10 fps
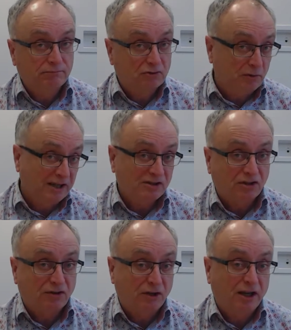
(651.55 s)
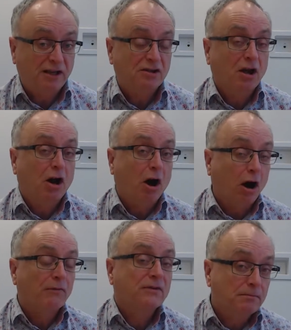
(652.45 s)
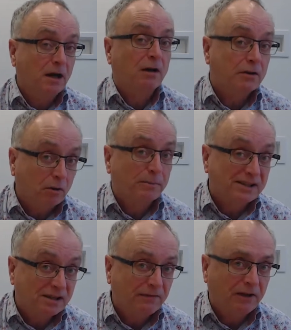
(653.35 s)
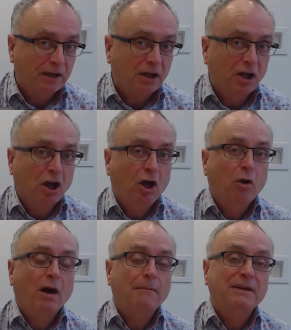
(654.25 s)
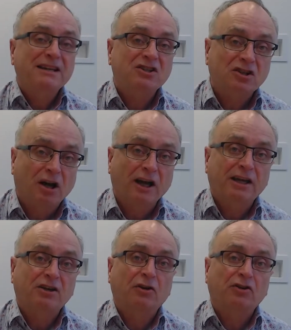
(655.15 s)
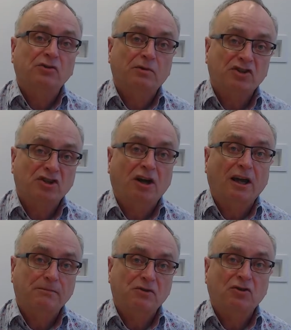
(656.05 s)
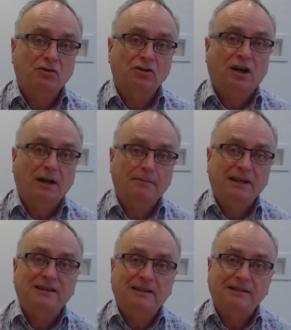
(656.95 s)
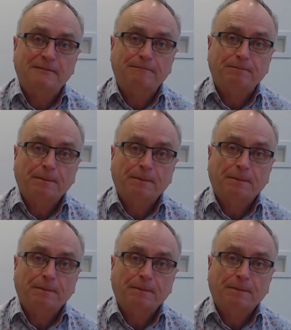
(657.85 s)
20s to 30s, often Māori or Pacific, who are being diagnosed with type 2 diabetes.